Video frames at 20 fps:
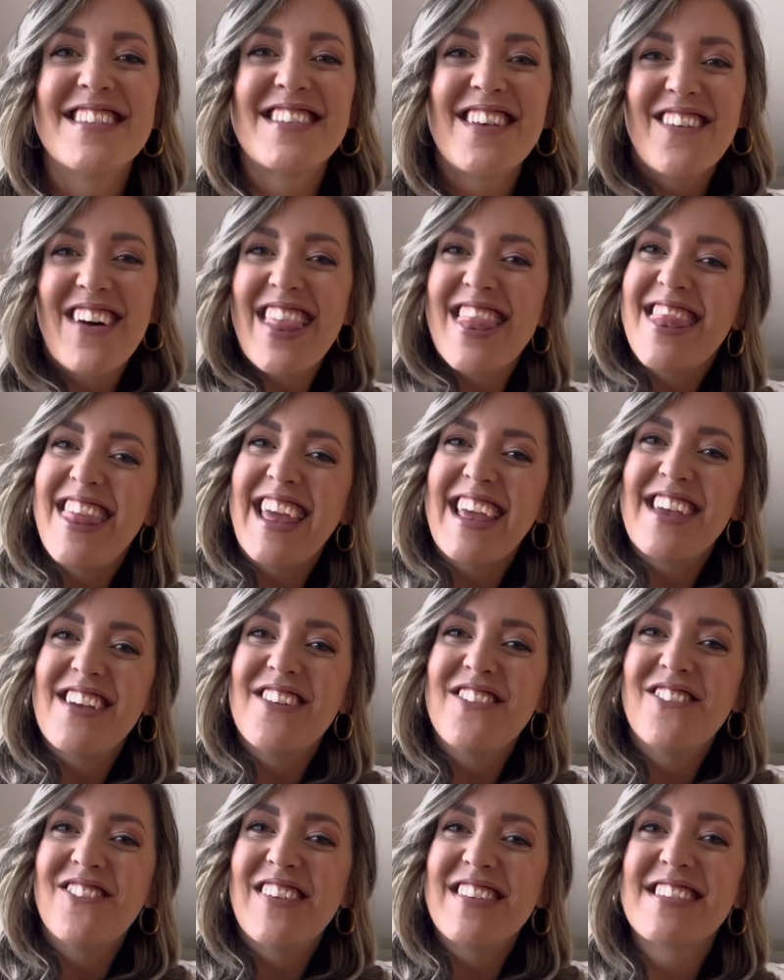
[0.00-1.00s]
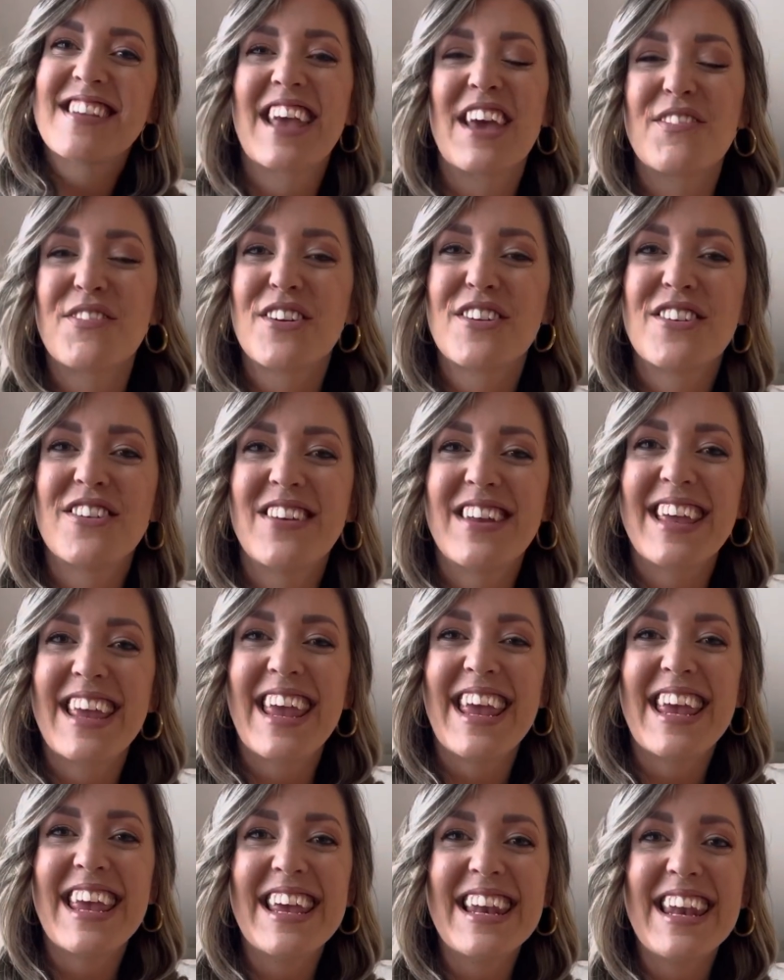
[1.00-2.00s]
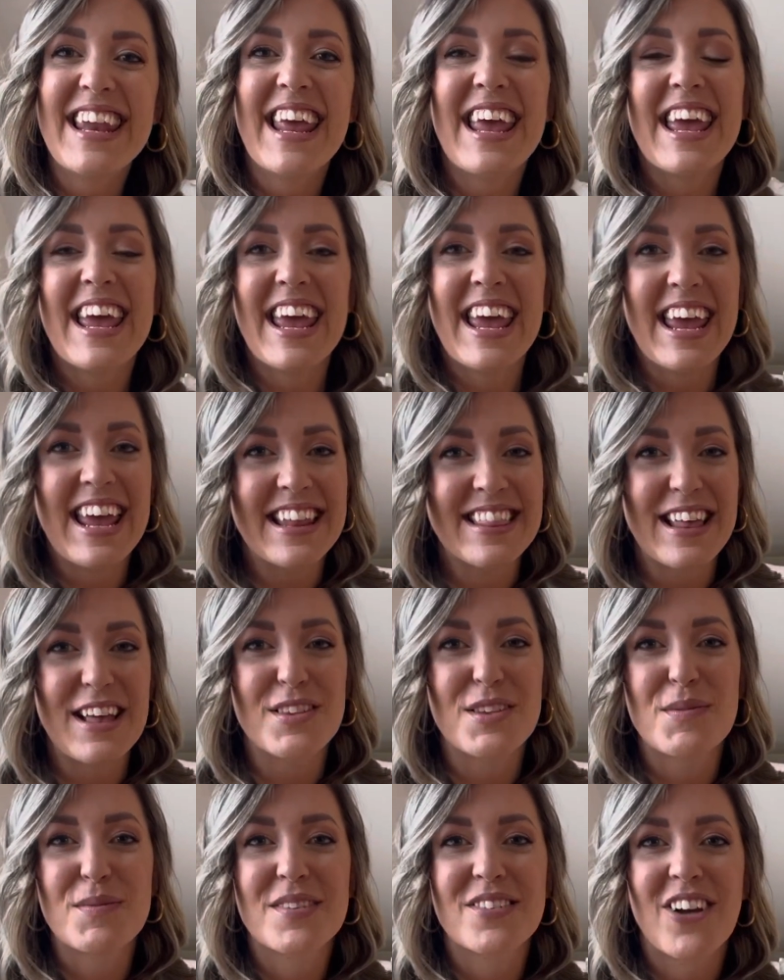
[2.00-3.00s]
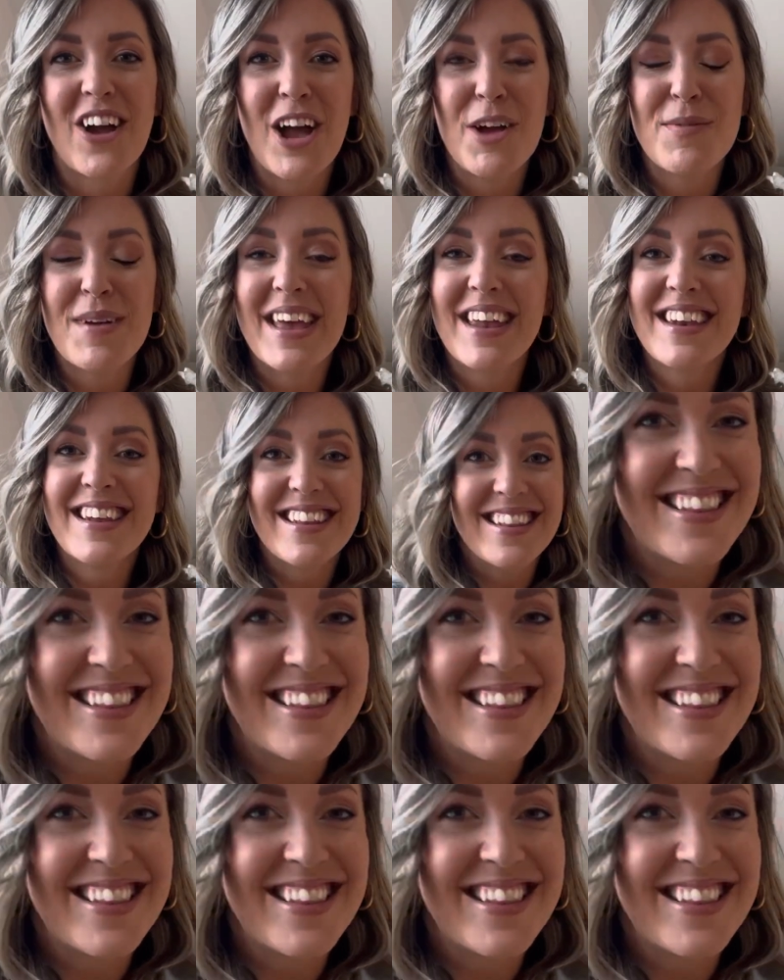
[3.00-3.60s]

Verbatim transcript: So thank you once again for tuning in. Hit that subscribe and